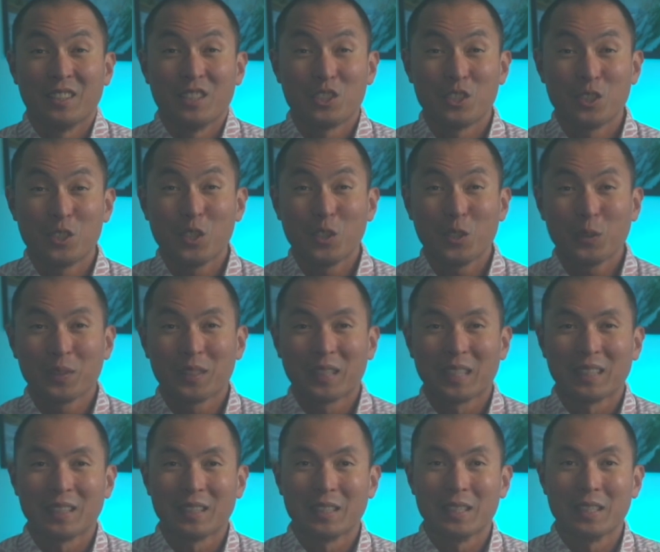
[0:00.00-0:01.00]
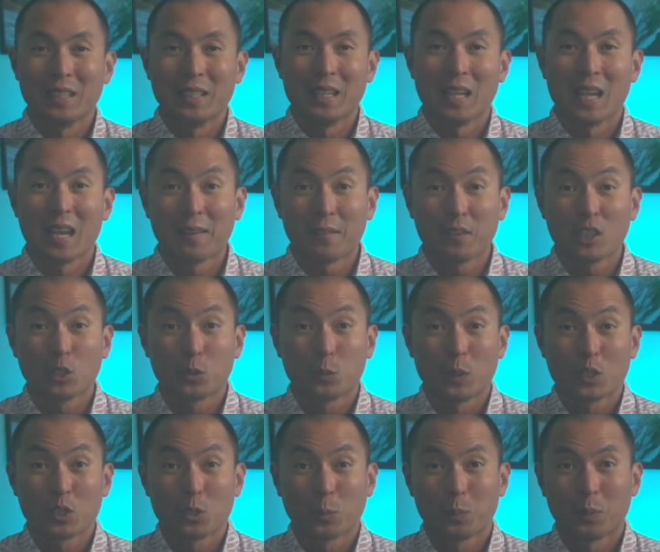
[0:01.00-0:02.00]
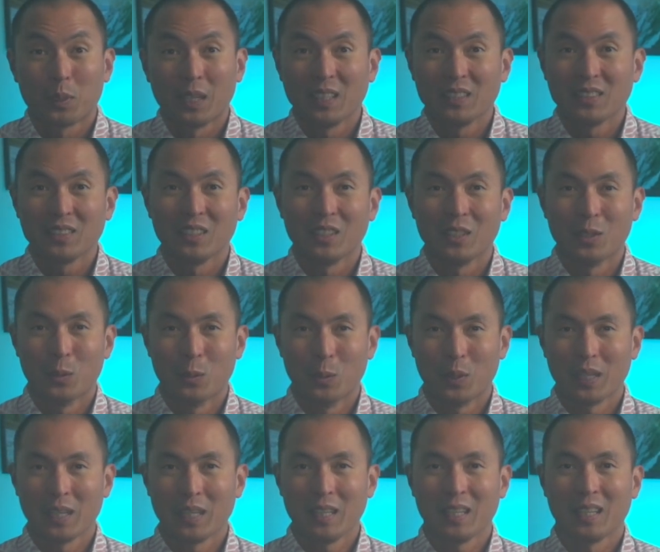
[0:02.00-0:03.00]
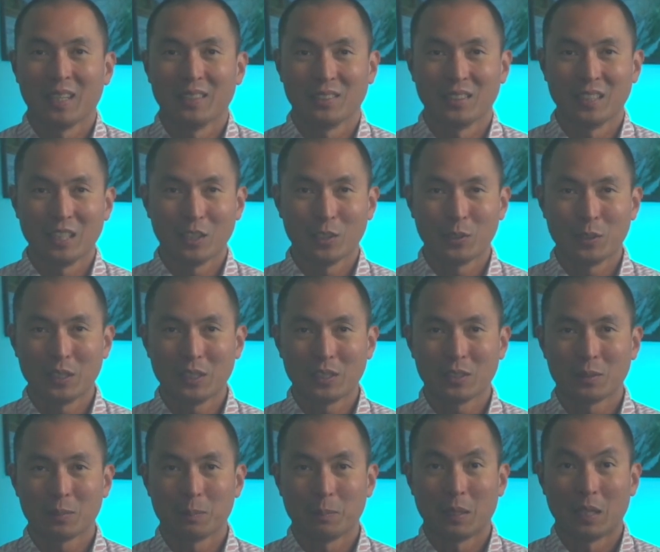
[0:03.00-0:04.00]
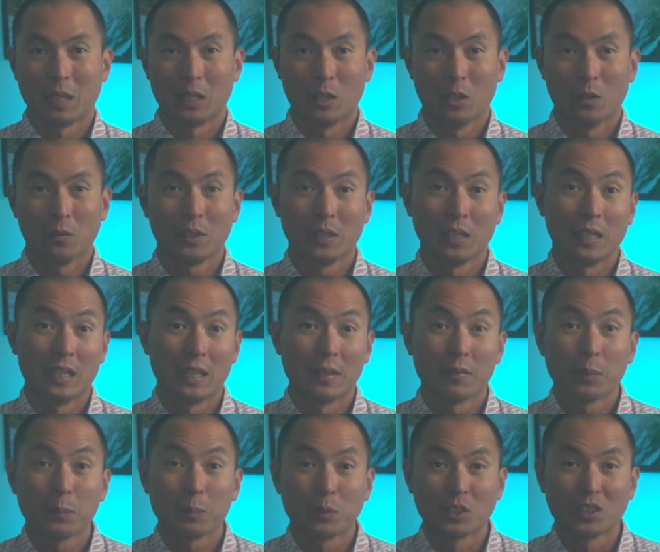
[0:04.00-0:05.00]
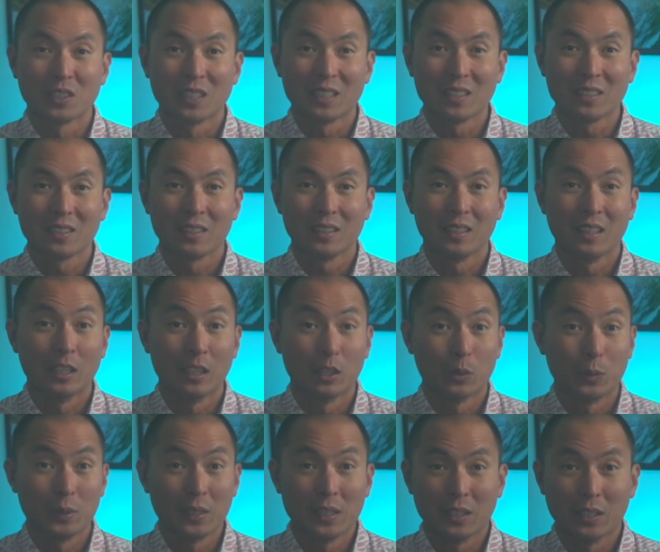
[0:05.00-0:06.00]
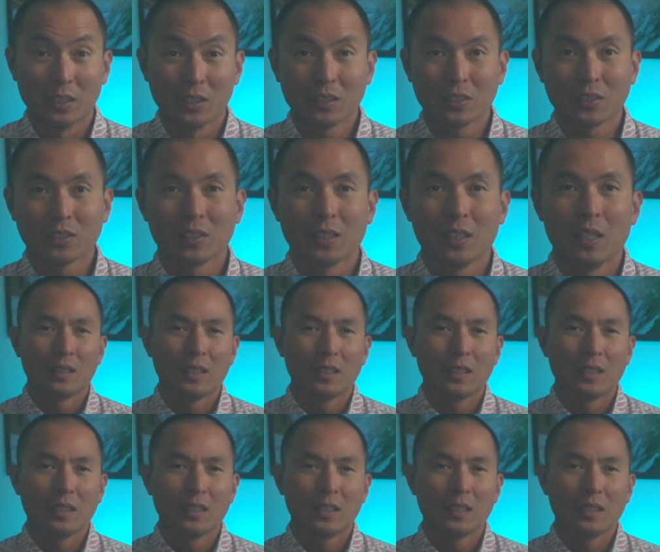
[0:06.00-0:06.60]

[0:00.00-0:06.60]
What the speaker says: Did you know that the average rental price in Hawaii has increased by over 11% in 3 years?